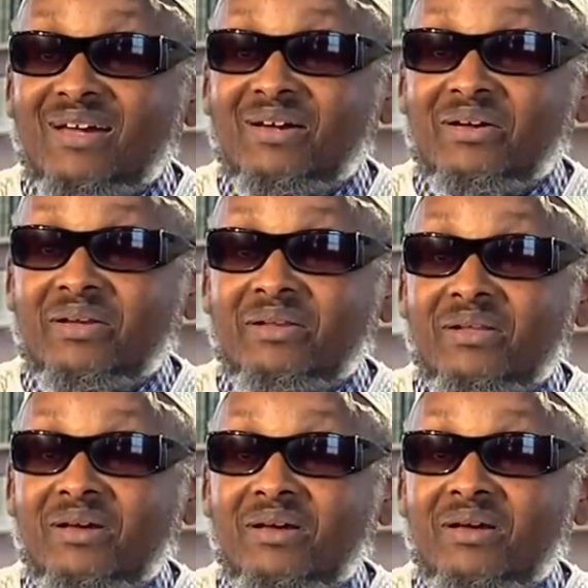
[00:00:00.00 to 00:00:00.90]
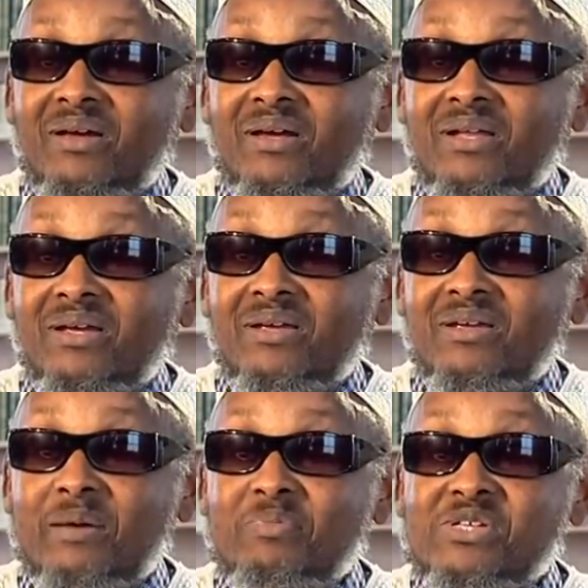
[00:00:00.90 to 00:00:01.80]
And, uh, and I
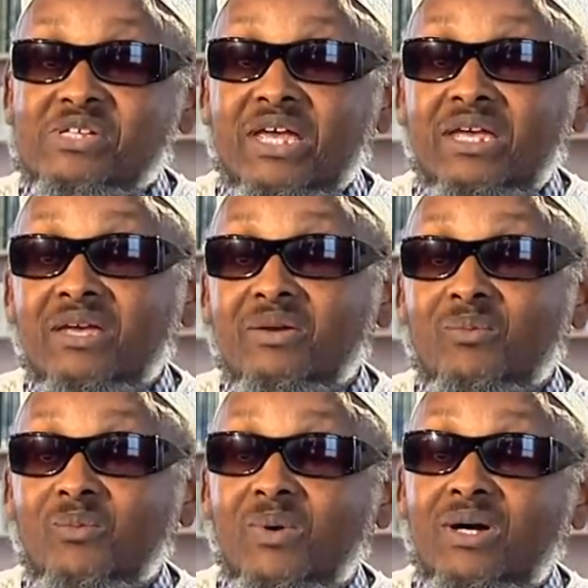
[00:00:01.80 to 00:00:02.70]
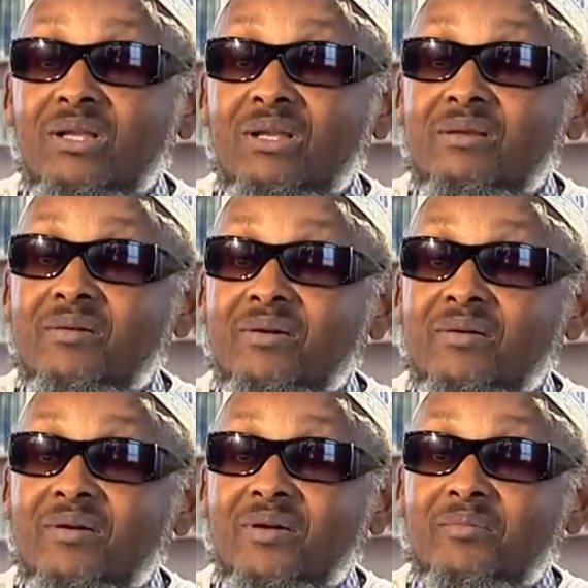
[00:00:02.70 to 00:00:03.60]
kept saying, well,
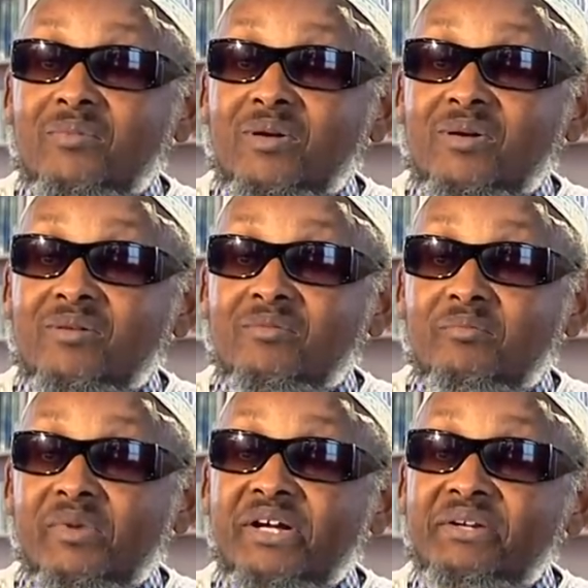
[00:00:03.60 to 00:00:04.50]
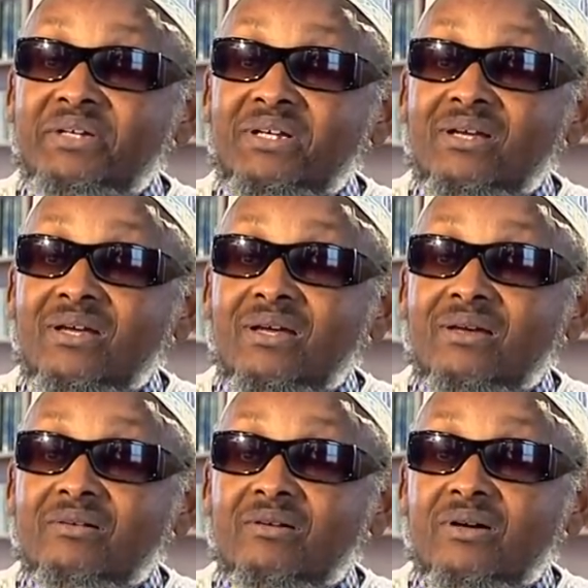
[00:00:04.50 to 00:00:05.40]
um, Mary,
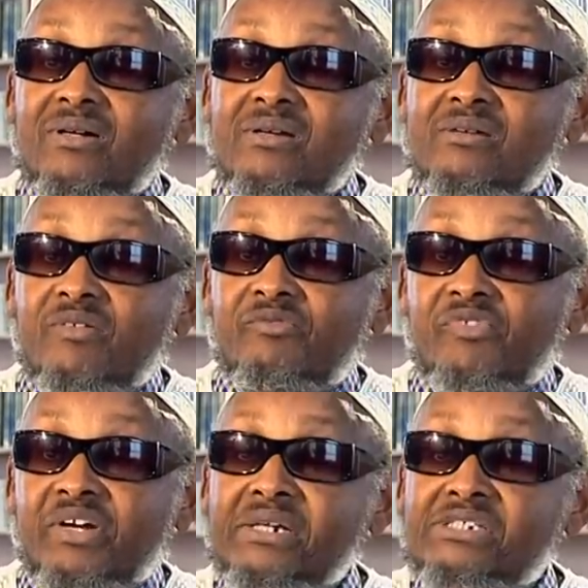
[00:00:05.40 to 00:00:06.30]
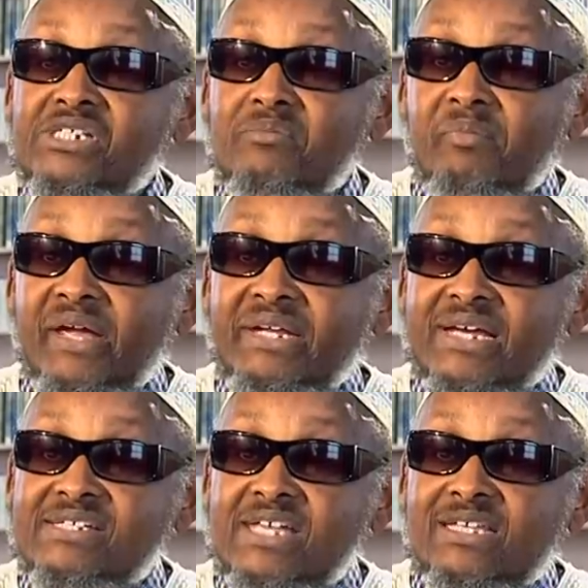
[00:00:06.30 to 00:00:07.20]
Virgin Mary,
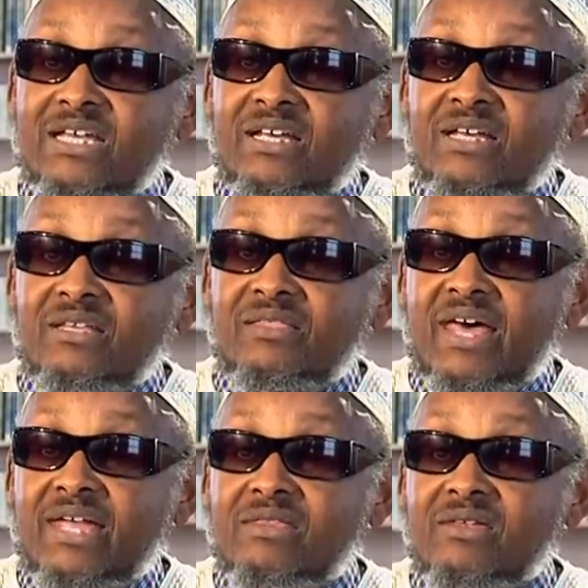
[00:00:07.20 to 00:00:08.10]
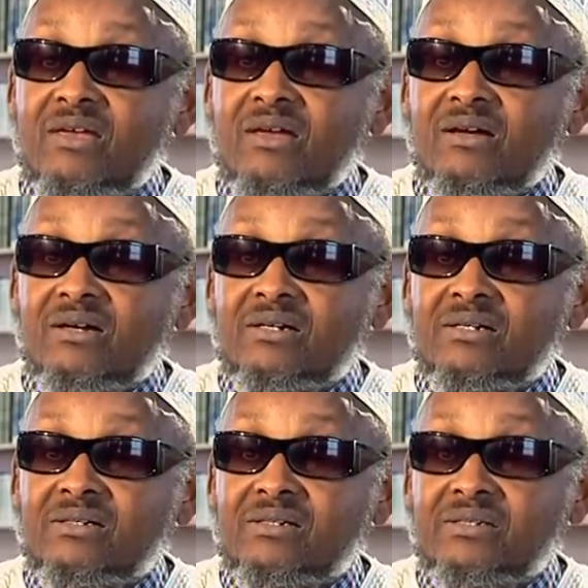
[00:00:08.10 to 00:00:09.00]
exactly in that
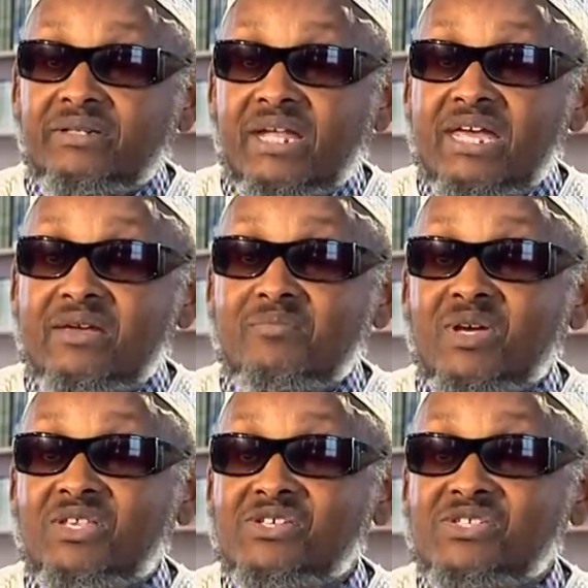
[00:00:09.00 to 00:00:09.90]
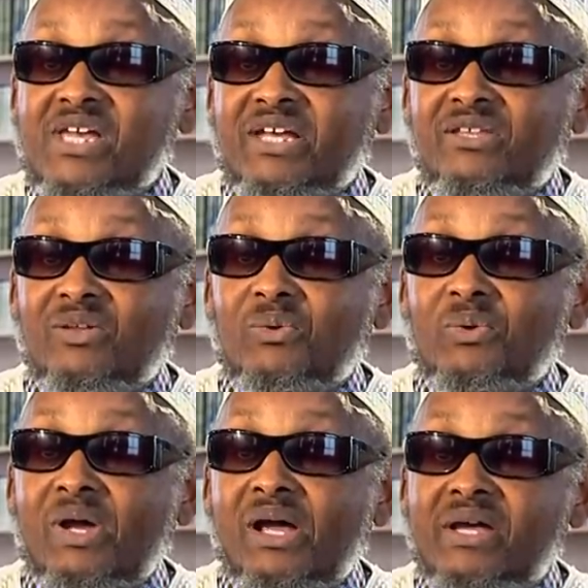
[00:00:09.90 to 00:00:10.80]
uh, name, it is there in the
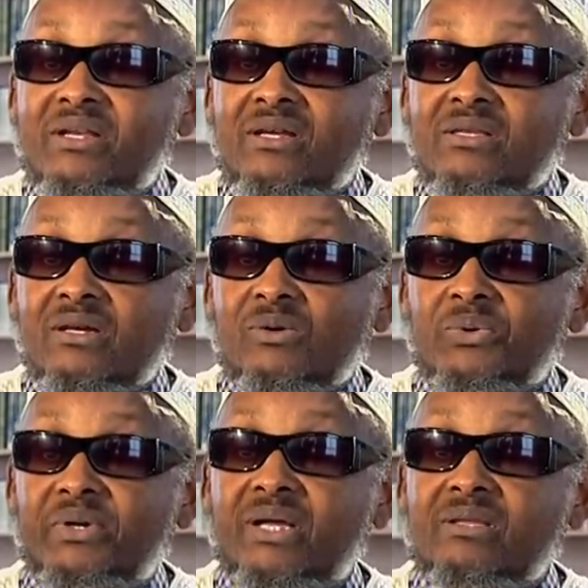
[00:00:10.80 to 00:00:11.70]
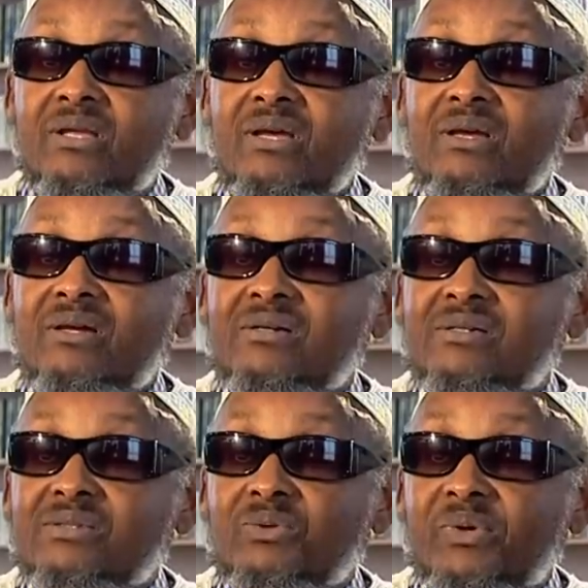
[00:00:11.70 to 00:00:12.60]
Quran. In the Quran,
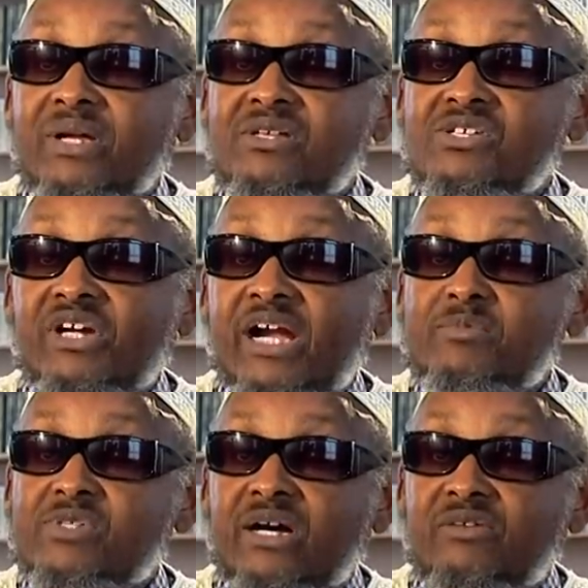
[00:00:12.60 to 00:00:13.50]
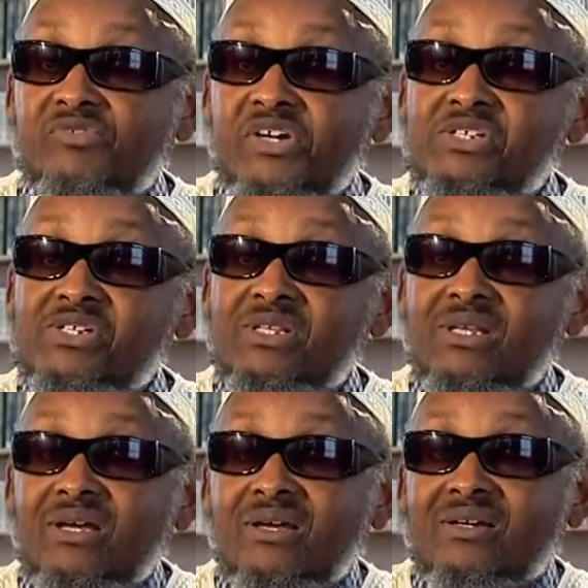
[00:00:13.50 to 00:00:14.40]
uh, the Quran describes her virgin,
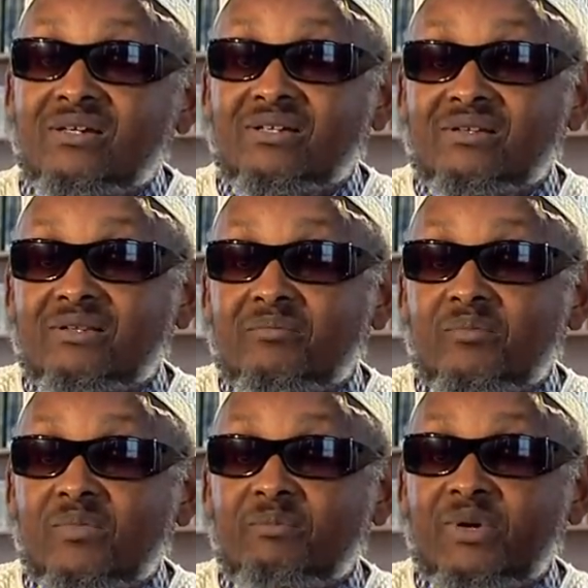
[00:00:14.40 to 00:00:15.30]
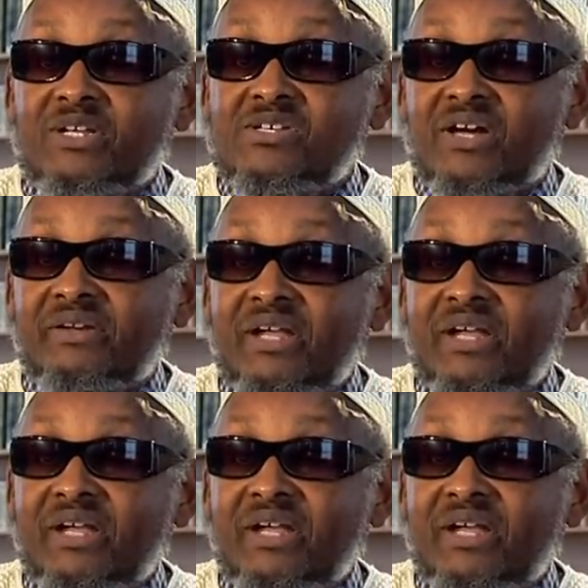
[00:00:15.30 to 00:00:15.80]
and Mary is her